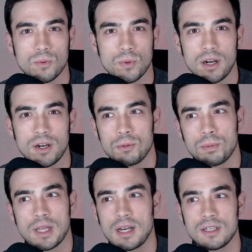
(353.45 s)
Where are you
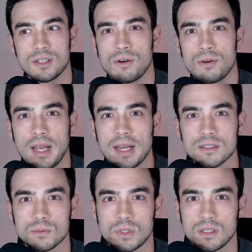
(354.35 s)
planning to go
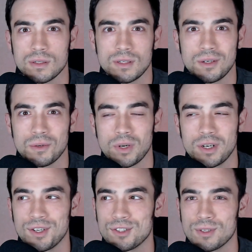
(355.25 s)
next? What are you know?
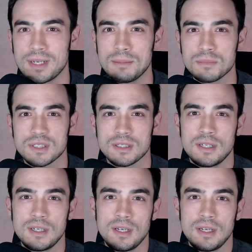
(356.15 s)
What are your dreams?